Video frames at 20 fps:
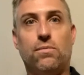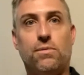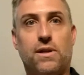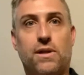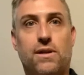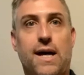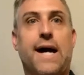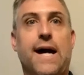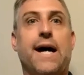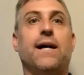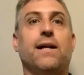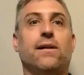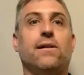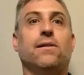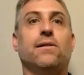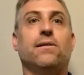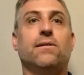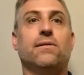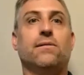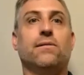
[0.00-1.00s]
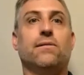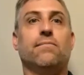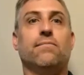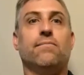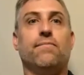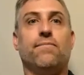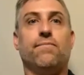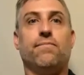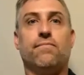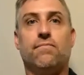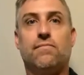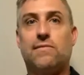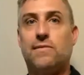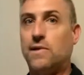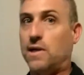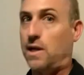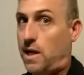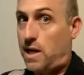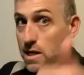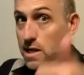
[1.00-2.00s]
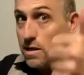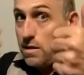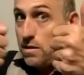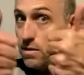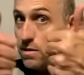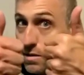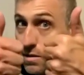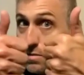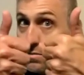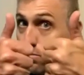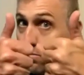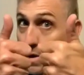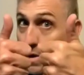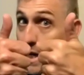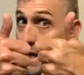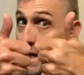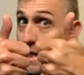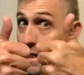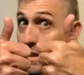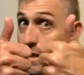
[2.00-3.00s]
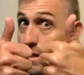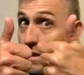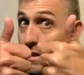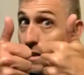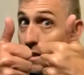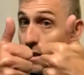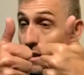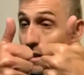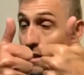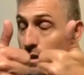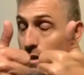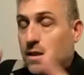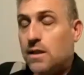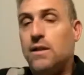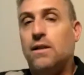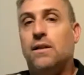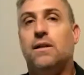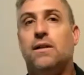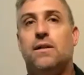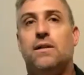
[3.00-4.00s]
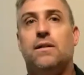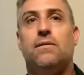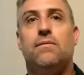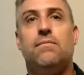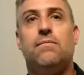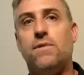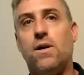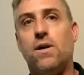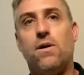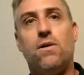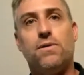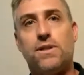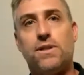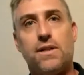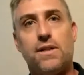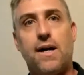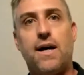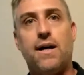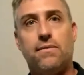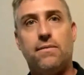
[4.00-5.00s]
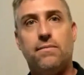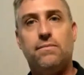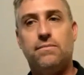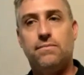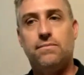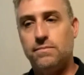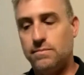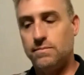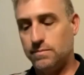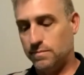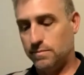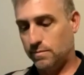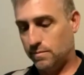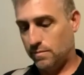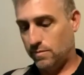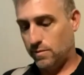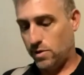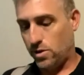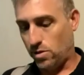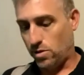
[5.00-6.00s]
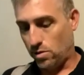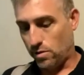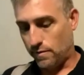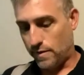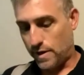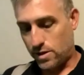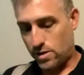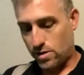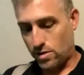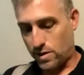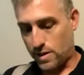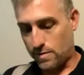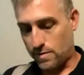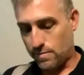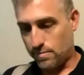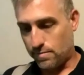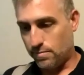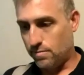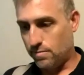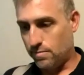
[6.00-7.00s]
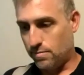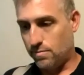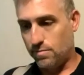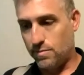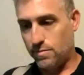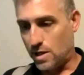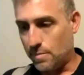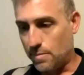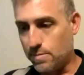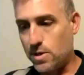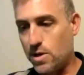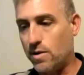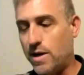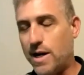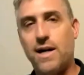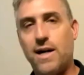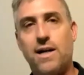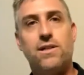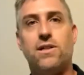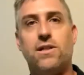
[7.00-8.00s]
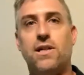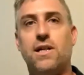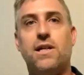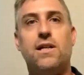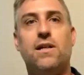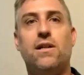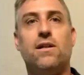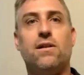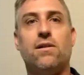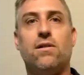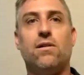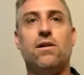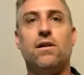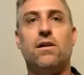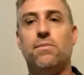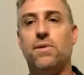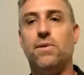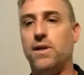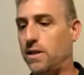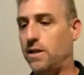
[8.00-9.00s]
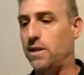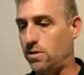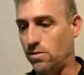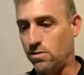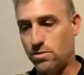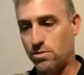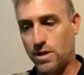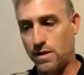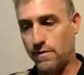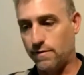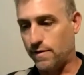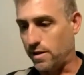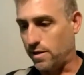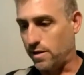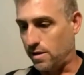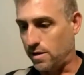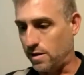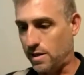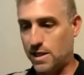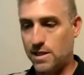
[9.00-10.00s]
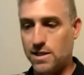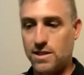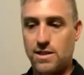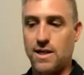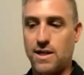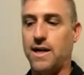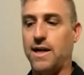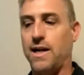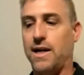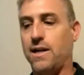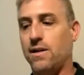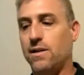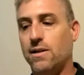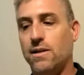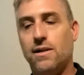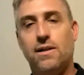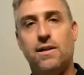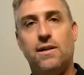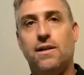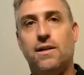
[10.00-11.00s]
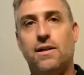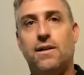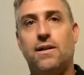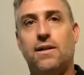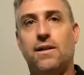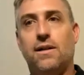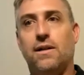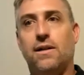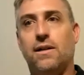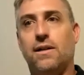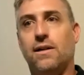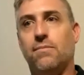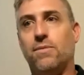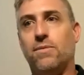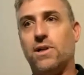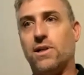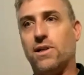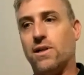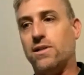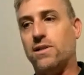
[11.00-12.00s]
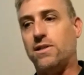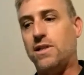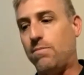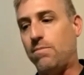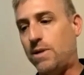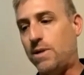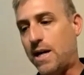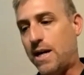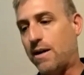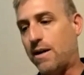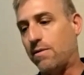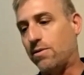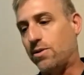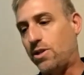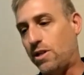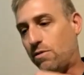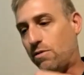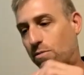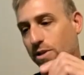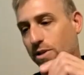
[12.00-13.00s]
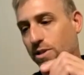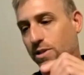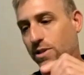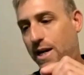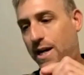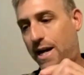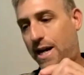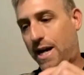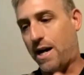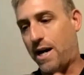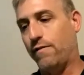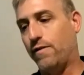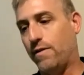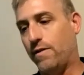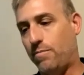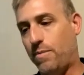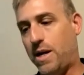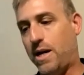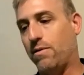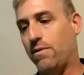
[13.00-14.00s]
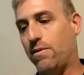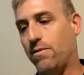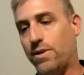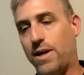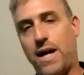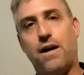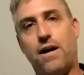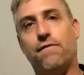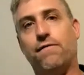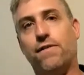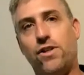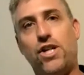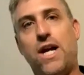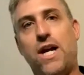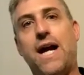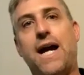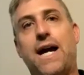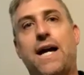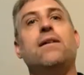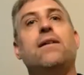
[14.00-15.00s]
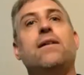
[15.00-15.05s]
that, hey, win. No, it's not. She'll eventually dump your ass, kick you to the curb, and then she'll try to find the next guy. Because deep down, she wants that alpha male, the alpha Chad,